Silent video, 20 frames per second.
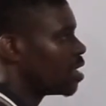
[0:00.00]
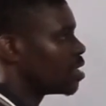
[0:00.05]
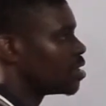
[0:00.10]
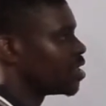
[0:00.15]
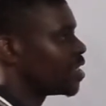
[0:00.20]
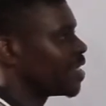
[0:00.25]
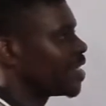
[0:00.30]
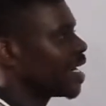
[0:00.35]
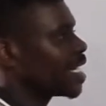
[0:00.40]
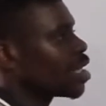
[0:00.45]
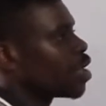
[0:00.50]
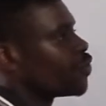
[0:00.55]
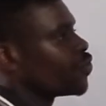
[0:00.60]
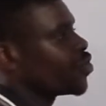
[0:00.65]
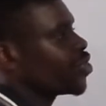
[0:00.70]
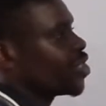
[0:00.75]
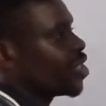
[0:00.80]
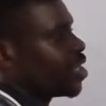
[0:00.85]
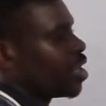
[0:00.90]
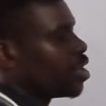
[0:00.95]
the
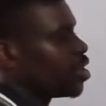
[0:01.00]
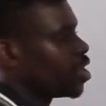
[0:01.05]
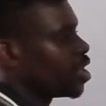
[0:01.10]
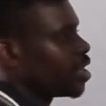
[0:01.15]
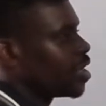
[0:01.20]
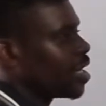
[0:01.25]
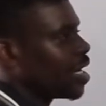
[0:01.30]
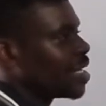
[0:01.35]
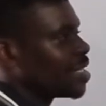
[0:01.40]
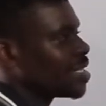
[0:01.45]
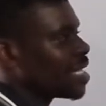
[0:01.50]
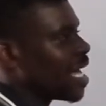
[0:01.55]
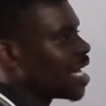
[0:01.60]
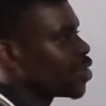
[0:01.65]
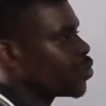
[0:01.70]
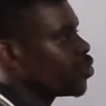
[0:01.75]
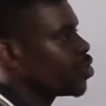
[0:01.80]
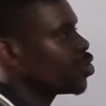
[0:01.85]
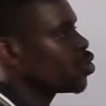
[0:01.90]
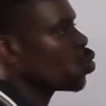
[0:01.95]
rate
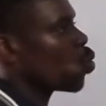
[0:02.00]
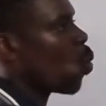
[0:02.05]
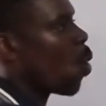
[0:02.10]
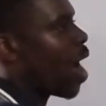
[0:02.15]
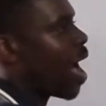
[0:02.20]
at which